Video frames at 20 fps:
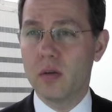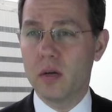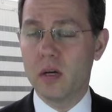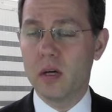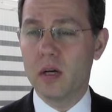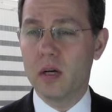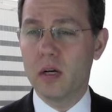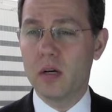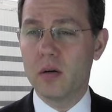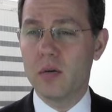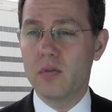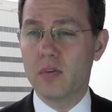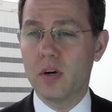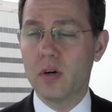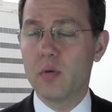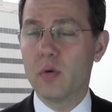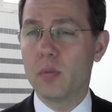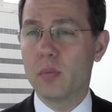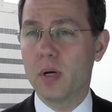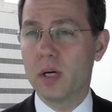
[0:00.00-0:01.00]

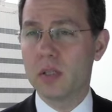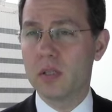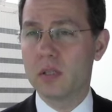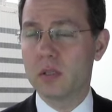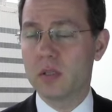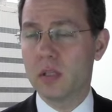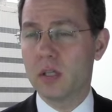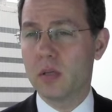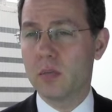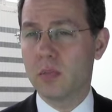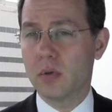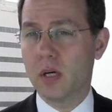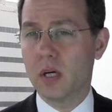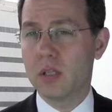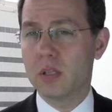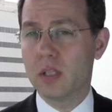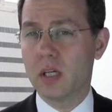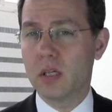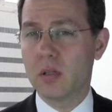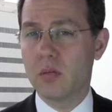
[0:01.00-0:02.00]
very robust
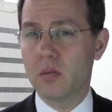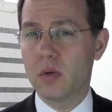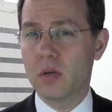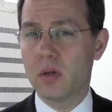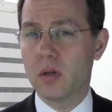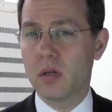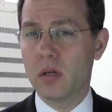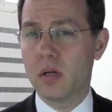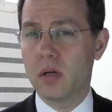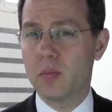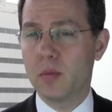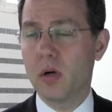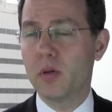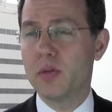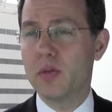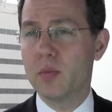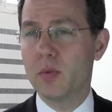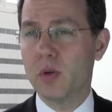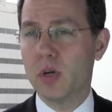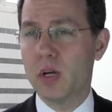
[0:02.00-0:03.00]
project with
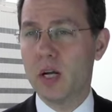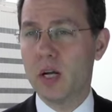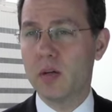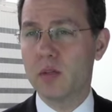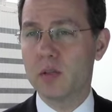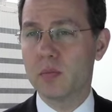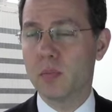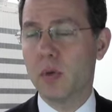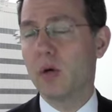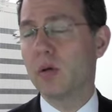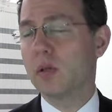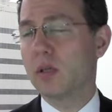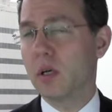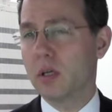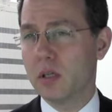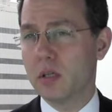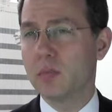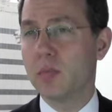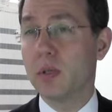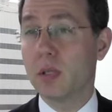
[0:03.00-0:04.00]
multi-million ounce bulk
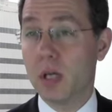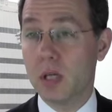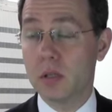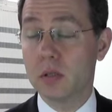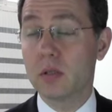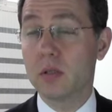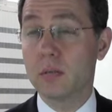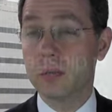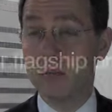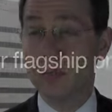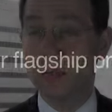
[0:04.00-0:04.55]
tonnage potential.